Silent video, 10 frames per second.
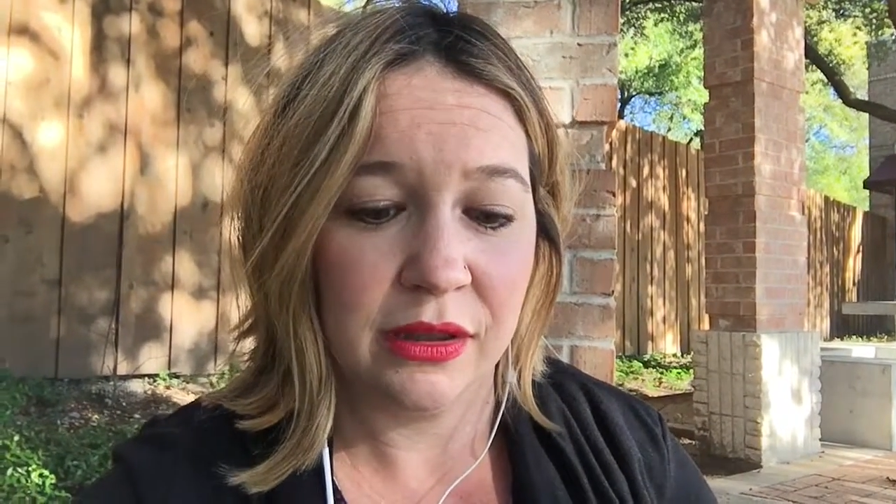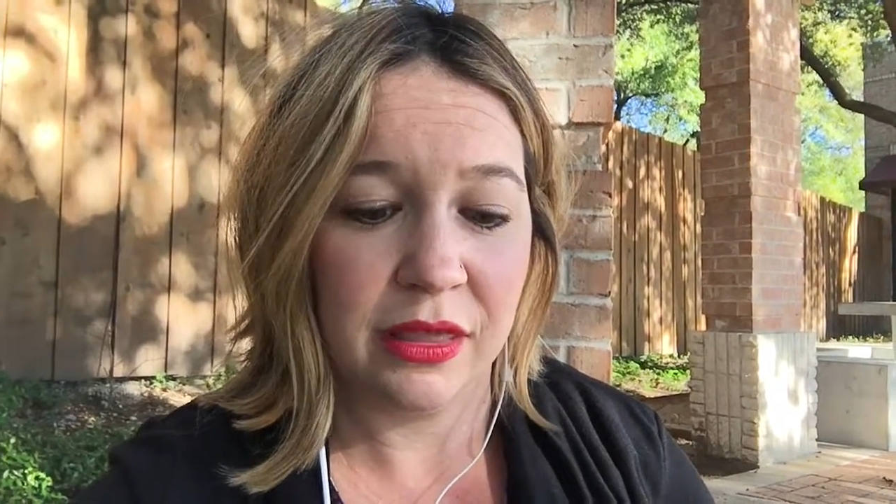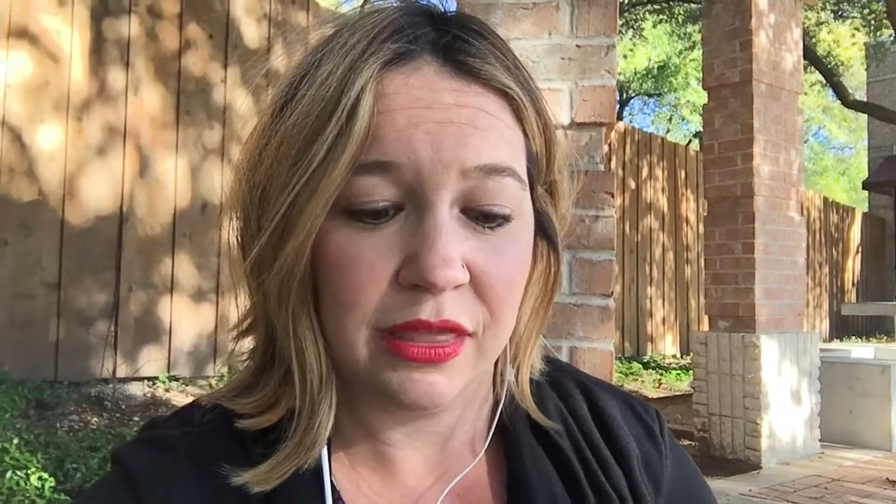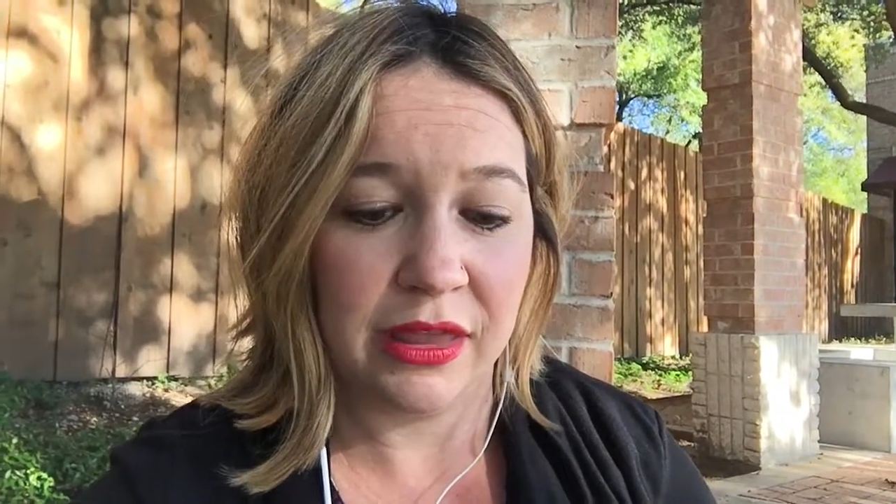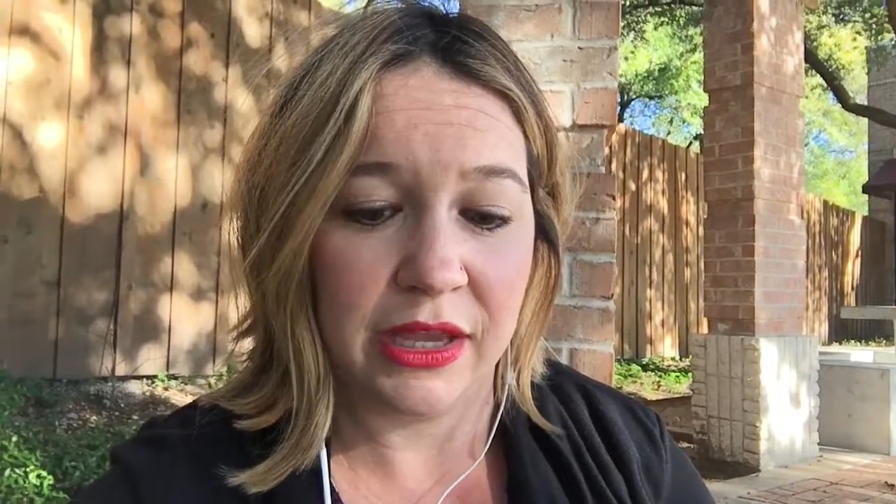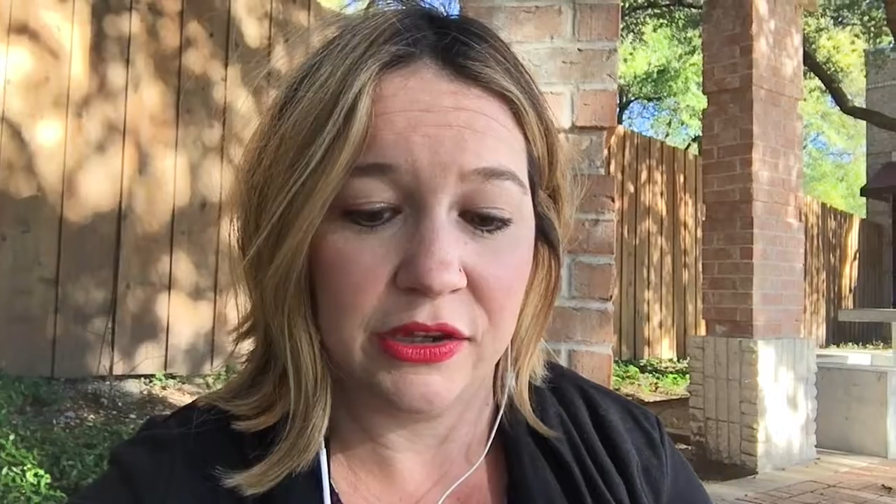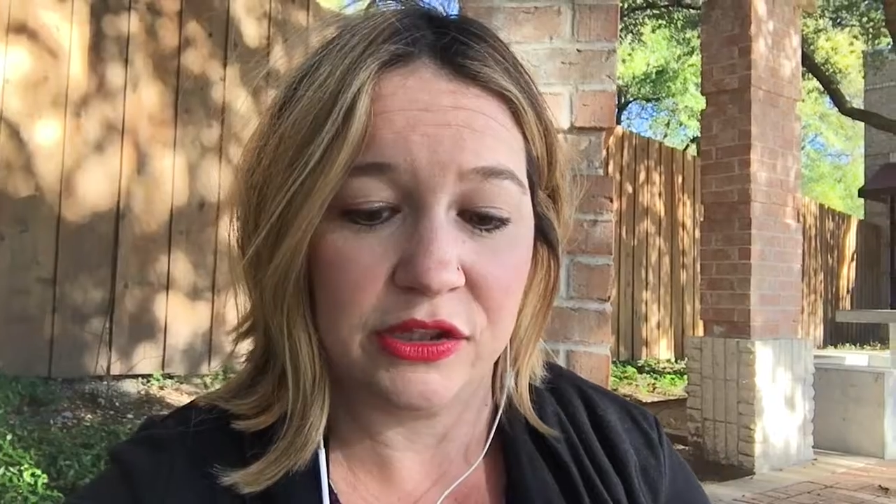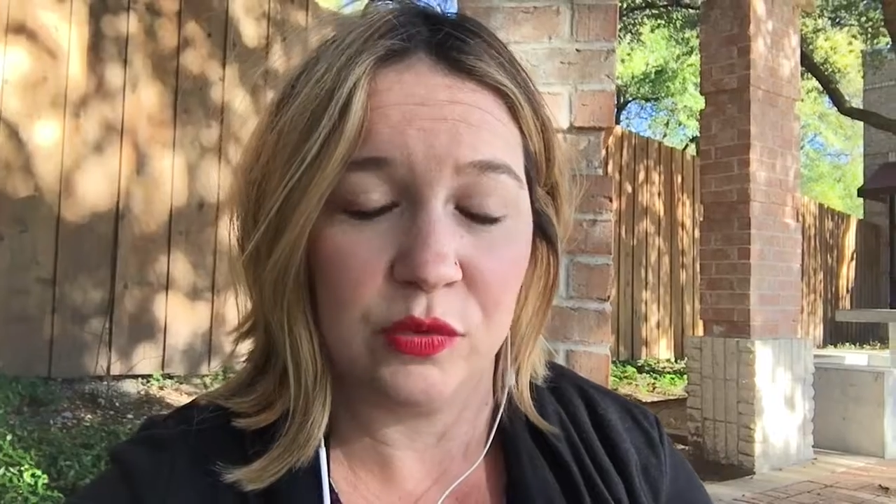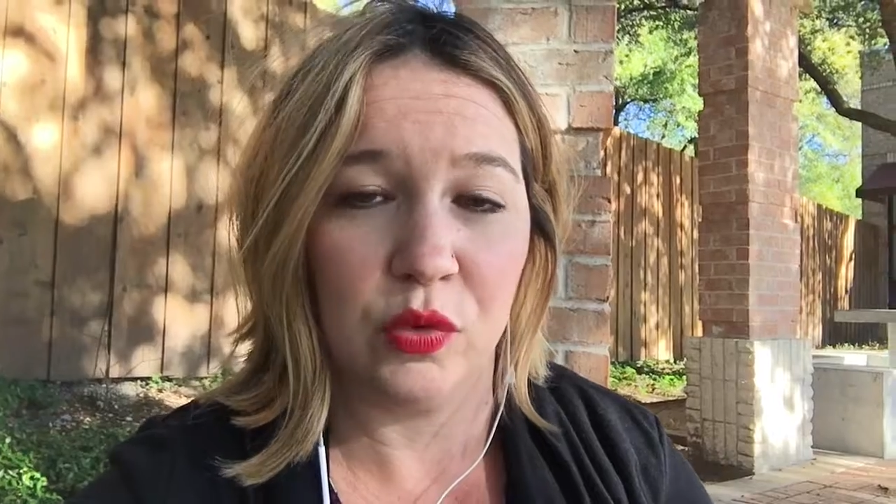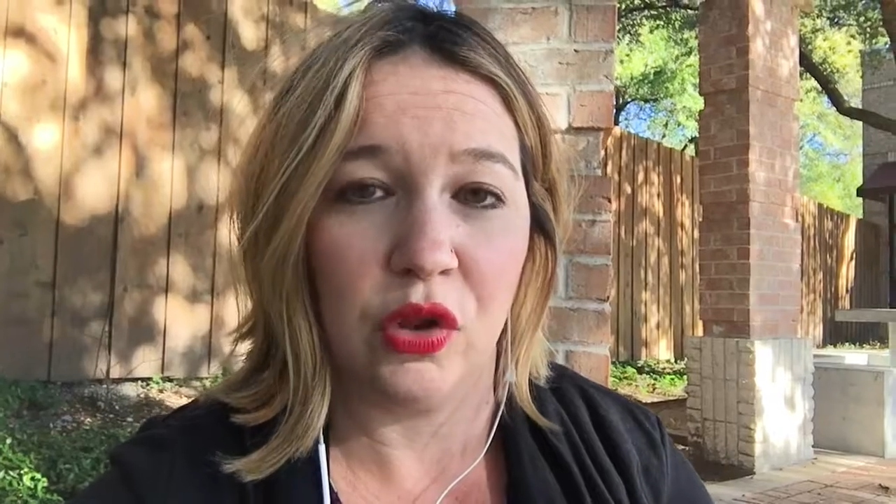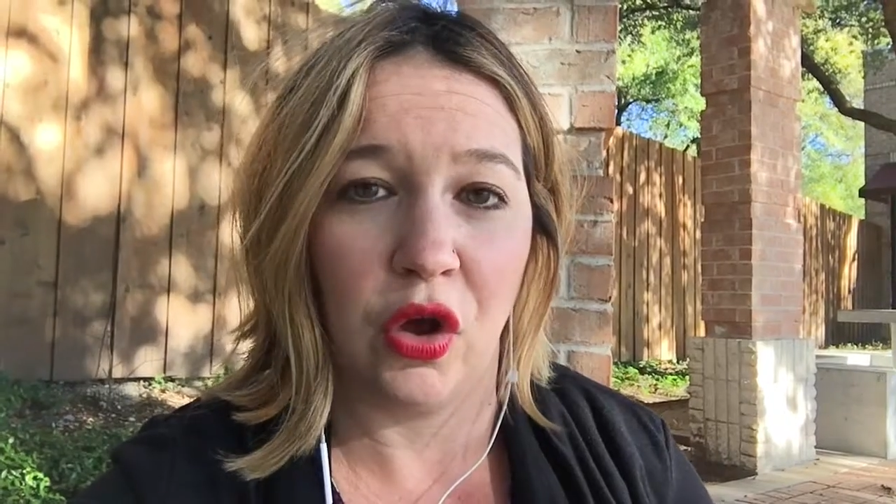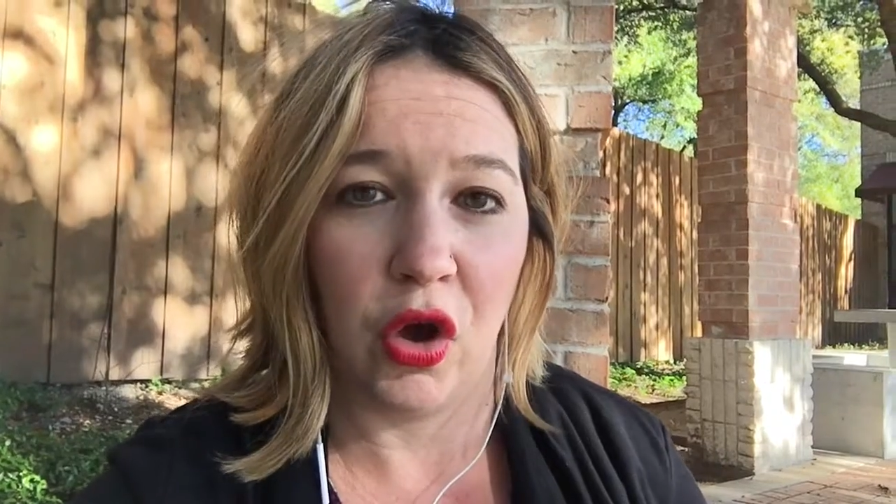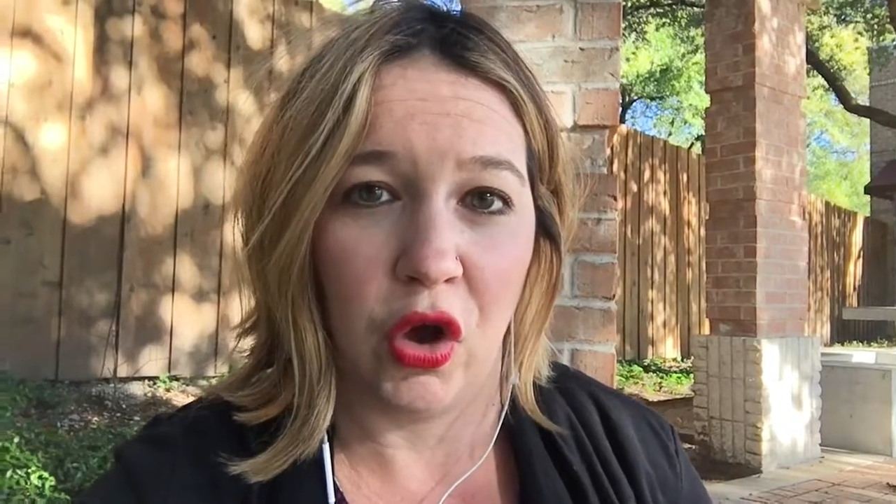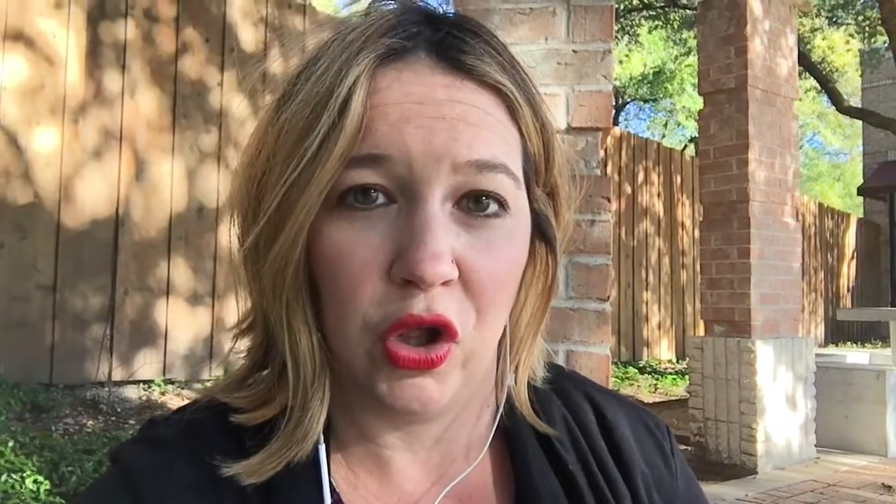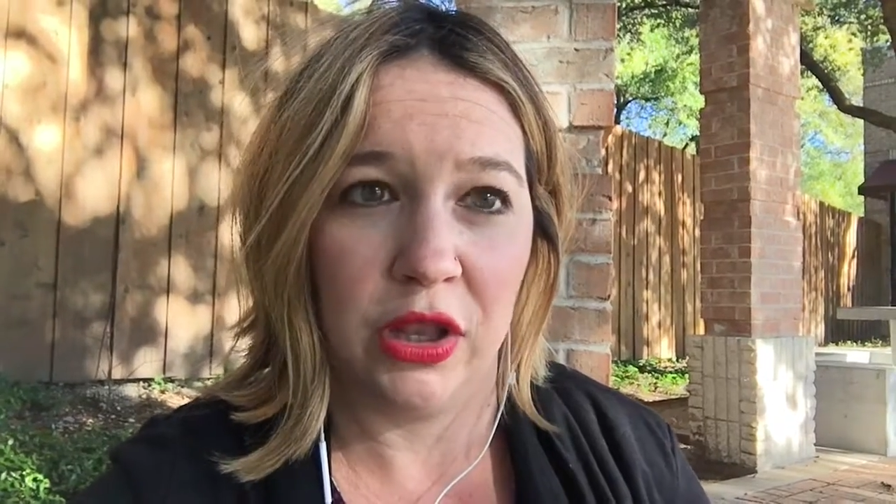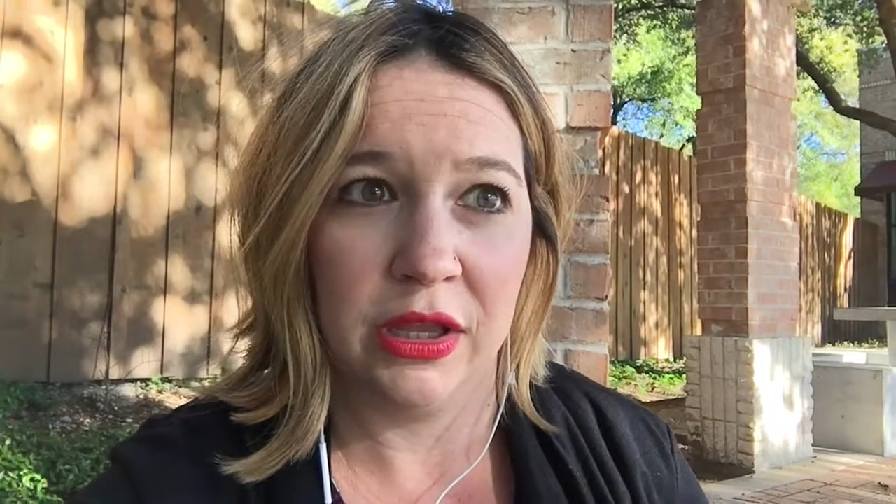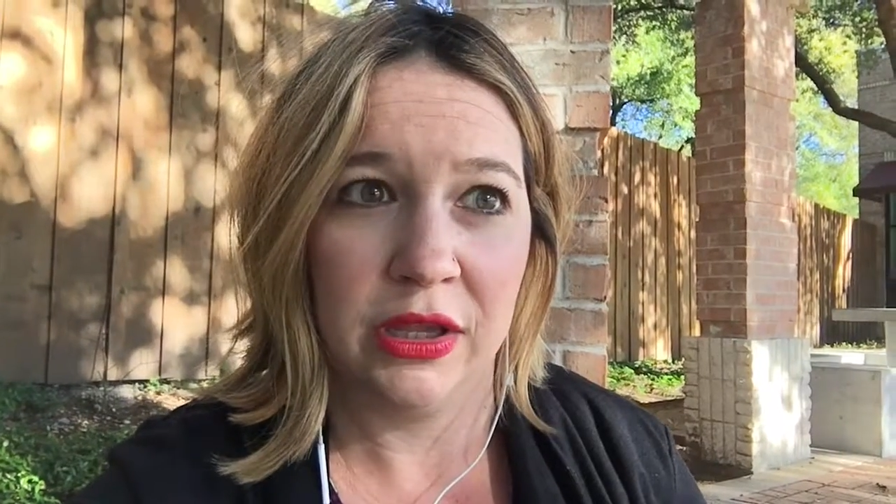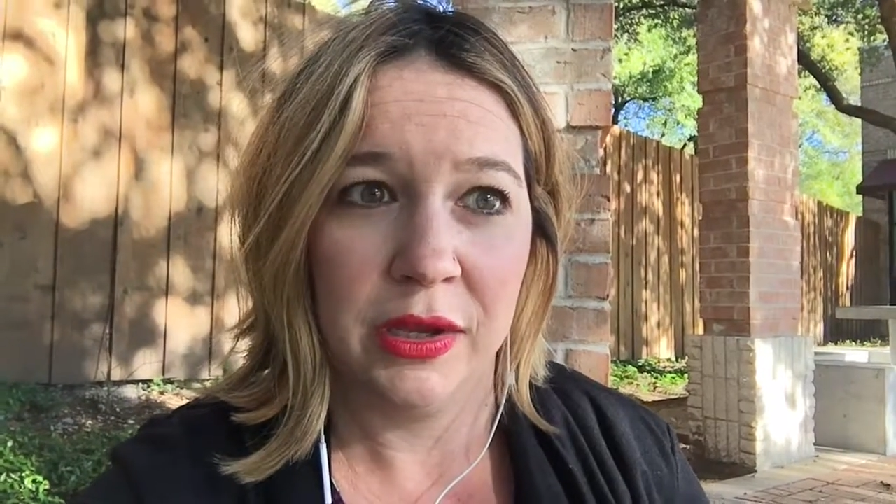things will all